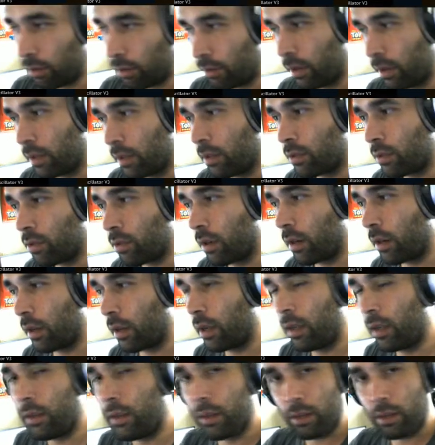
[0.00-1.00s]
at the
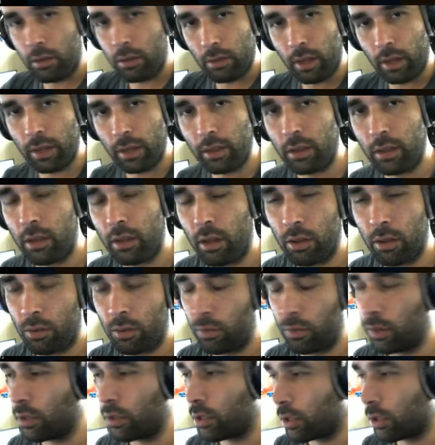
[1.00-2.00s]
target, and then you're letting the other
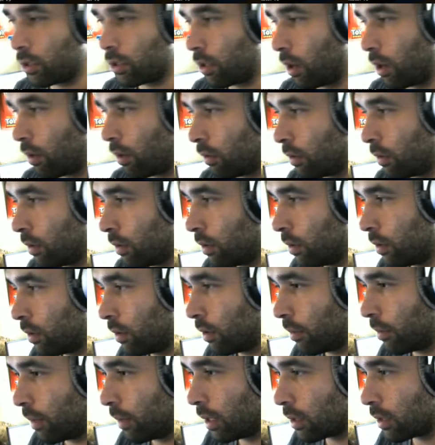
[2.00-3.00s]
one just go,
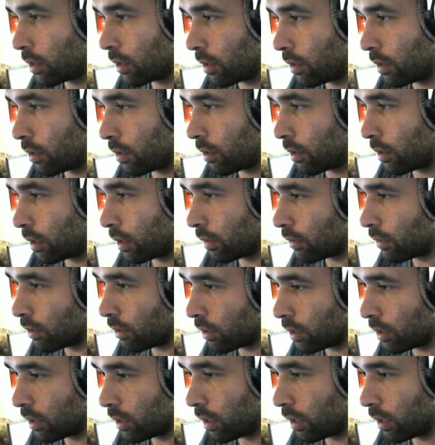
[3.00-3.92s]
basically until it gives you a sell